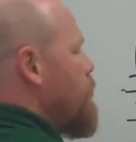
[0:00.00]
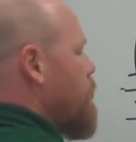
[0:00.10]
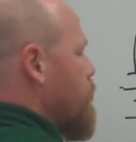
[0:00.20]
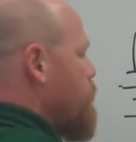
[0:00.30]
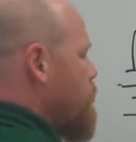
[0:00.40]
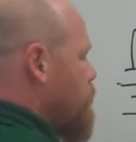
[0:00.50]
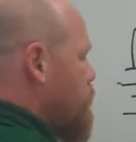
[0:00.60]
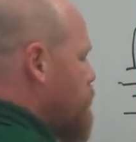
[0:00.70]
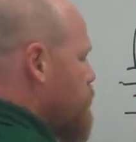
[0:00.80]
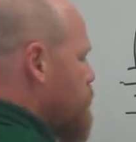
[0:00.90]
here,
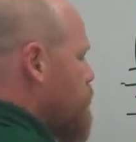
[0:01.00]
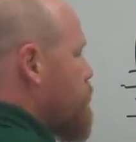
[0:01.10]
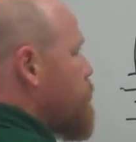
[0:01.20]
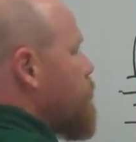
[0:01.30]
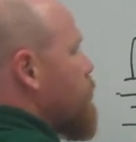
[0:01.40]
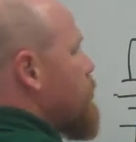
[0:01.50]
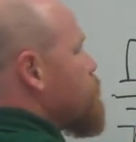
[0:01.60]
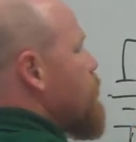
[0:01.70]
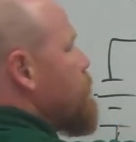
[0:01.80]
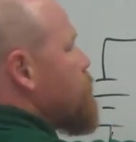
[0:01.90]
your
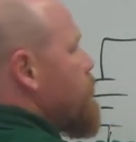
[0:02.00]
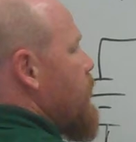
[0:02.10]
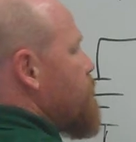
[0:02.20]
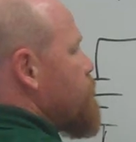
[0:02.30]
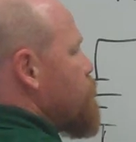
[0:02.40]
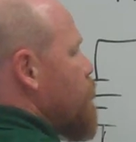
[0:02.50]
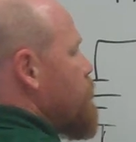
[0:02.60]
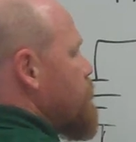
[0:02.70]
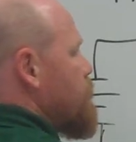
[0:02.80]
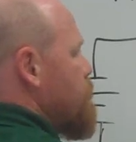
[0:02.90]
electrons are going to have some
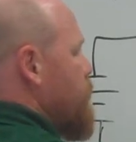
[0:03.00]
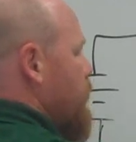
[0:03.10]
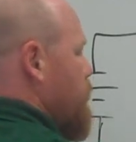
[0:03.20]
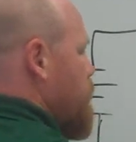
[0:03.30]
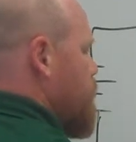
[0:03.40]
choices to make.